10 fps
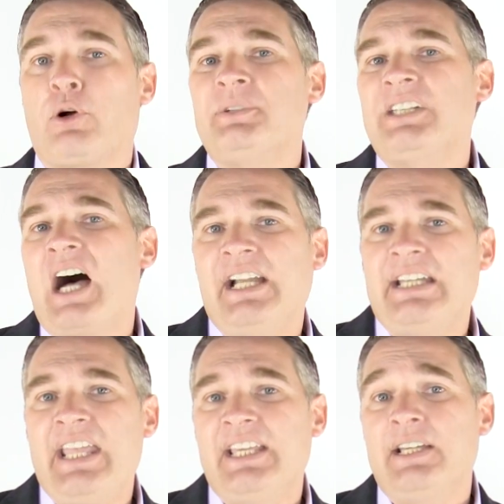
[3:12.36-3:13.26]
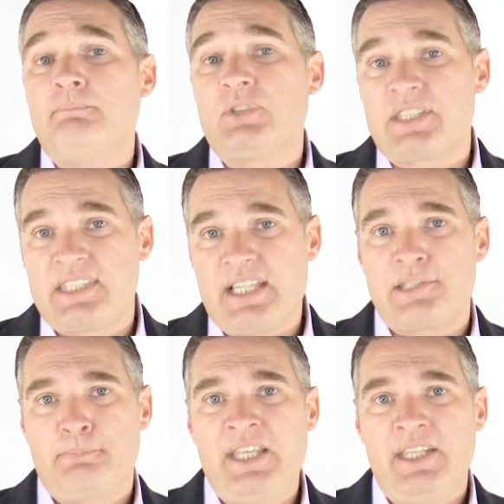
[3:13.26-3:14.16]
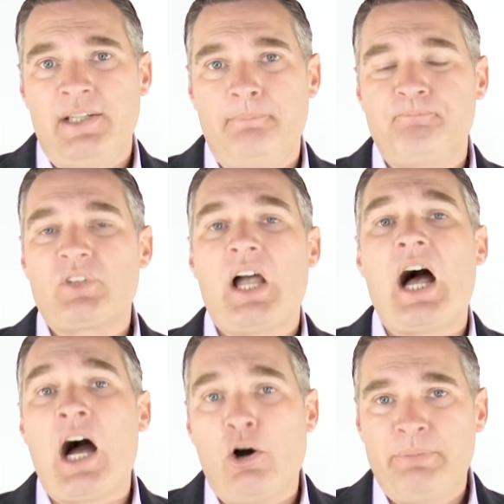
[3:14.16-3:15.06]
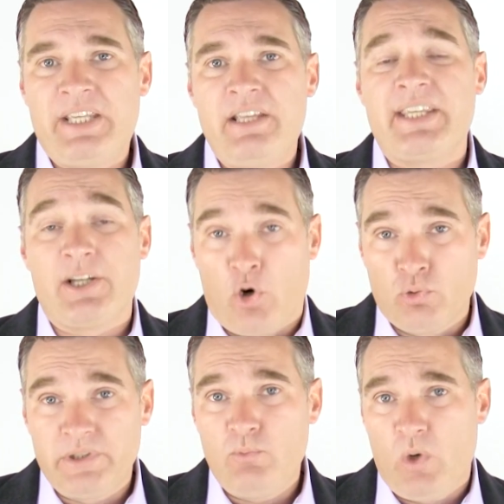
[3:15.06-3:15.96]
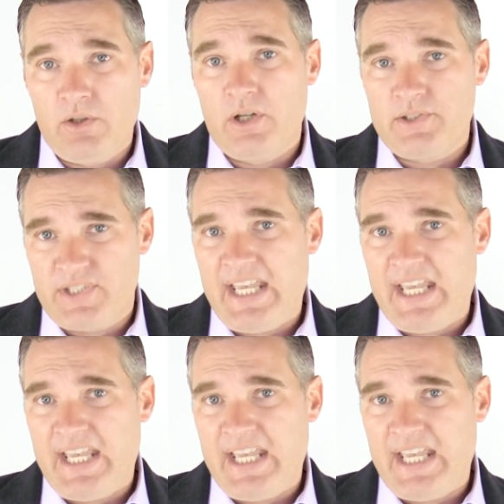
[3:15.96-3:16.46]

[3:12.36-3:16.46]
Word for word: from 9 a.m. to 6 p.m. I'll be the only one on